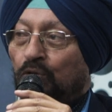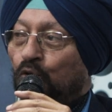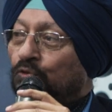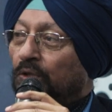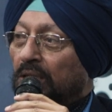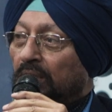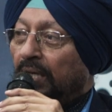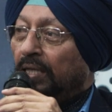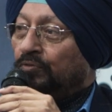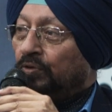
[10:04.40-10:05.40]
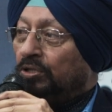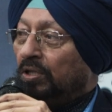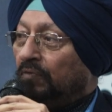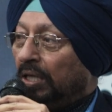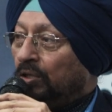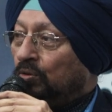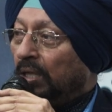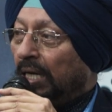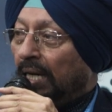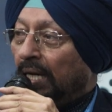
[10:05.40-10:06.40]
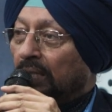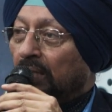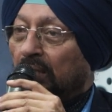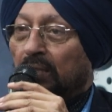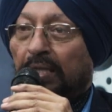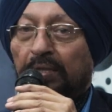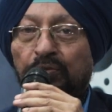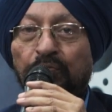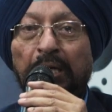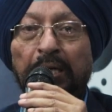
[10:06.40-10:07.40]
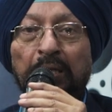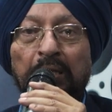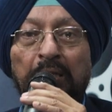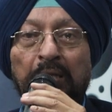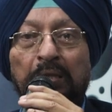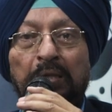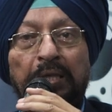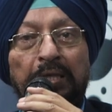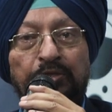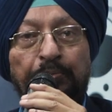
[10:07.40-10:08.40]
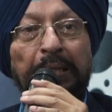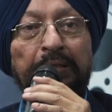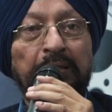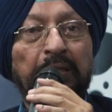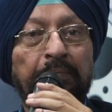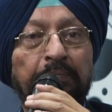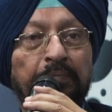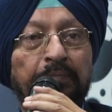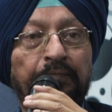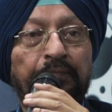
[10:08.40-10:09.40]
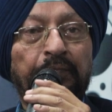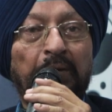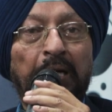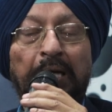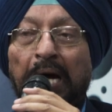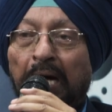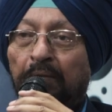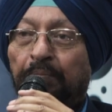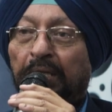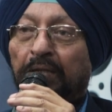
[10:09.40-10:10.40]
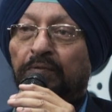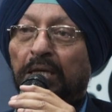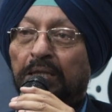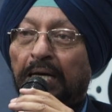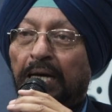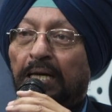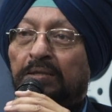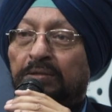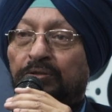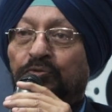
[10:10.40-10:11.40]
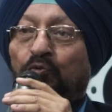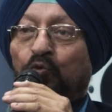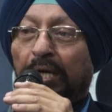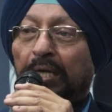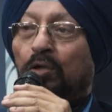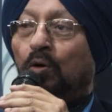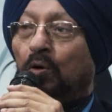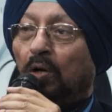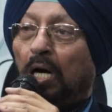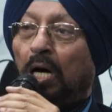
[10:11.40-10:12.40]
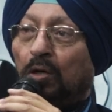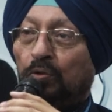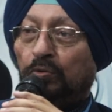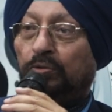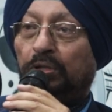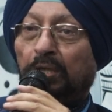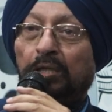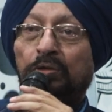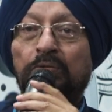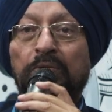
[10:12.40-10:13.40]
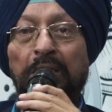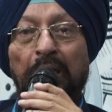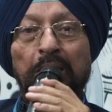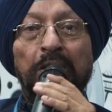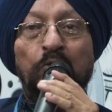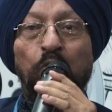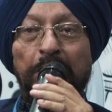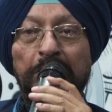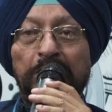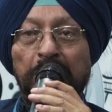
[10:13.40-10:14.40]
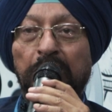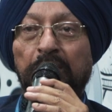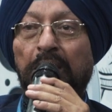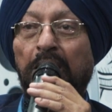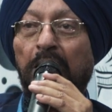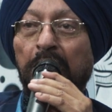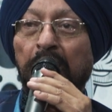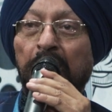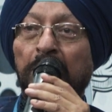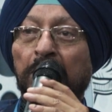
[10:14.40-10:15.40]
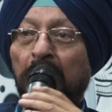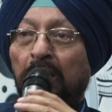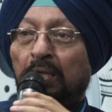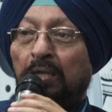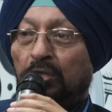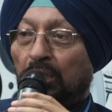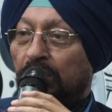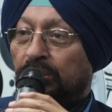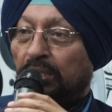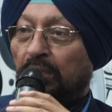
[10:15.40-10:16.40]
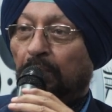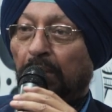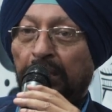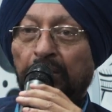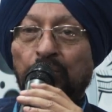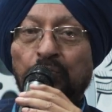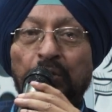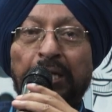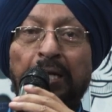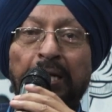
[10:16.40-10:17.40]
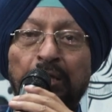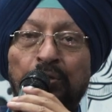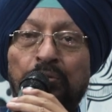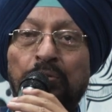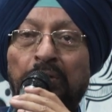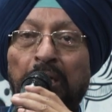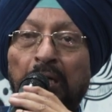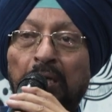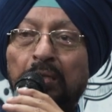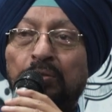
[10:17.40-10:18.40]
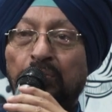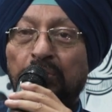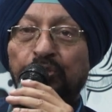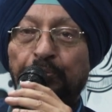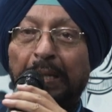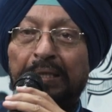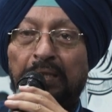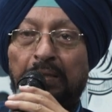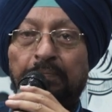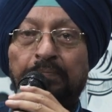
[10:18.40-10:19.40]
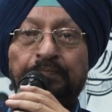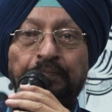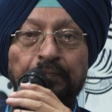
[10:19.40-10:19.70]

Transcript: Those were the things which they valued, and that is why they respected them. And I believe that as we go out into the other worlds, into the other cultural milieu, we need to learn to respect them.